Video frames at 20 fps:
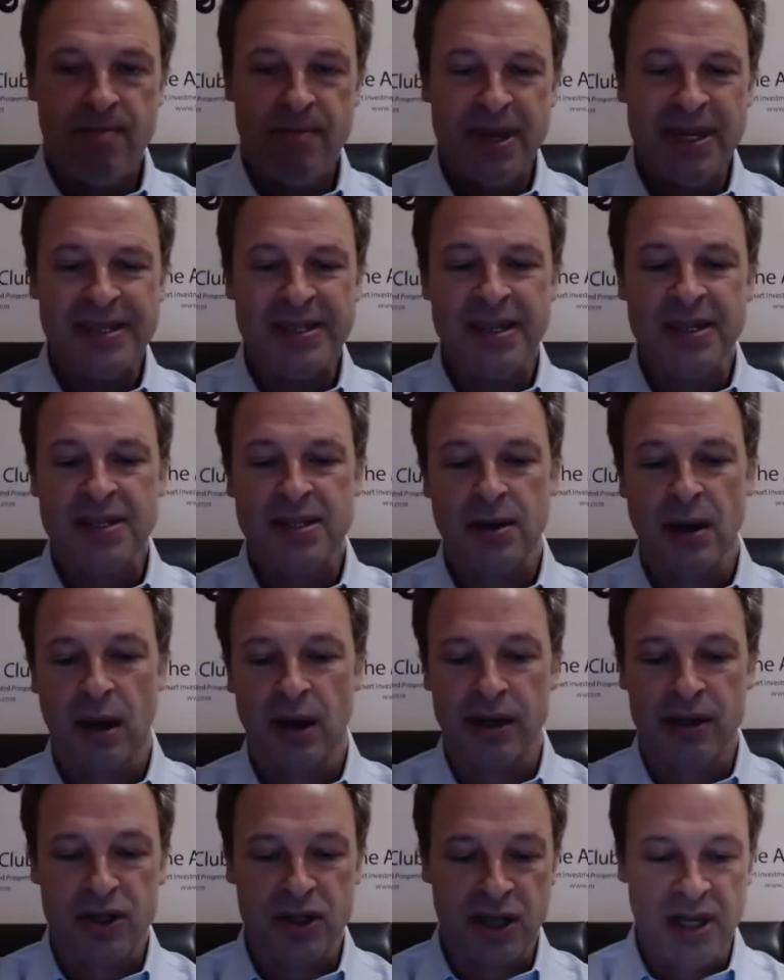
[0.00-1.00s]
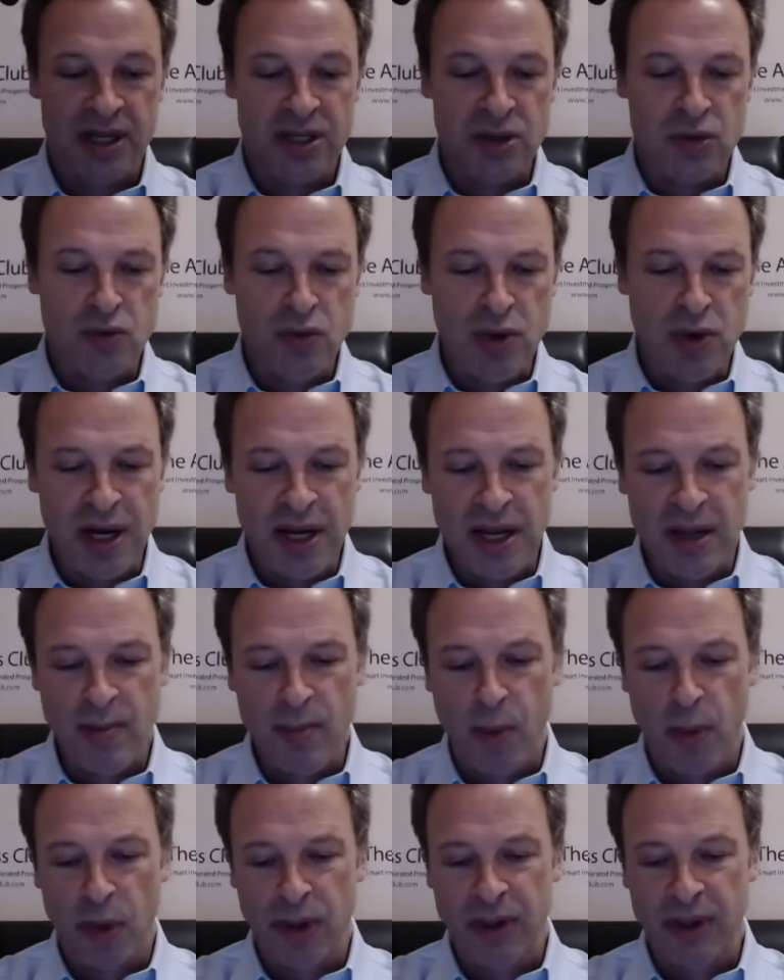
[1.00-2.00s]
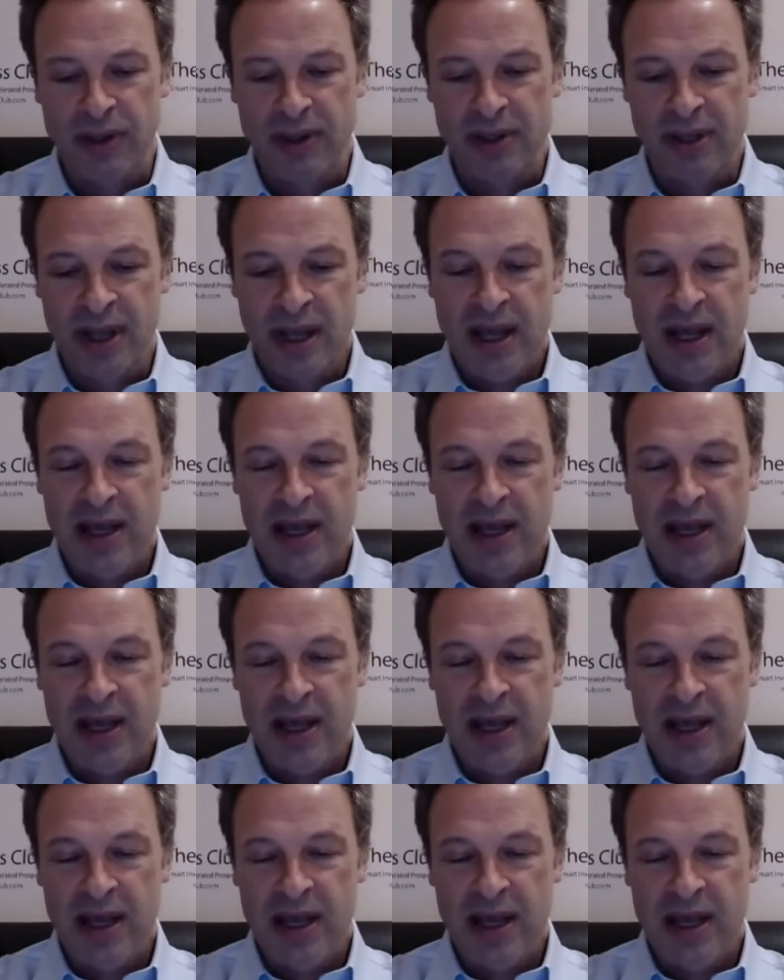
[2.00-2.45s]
business knowledge is really important.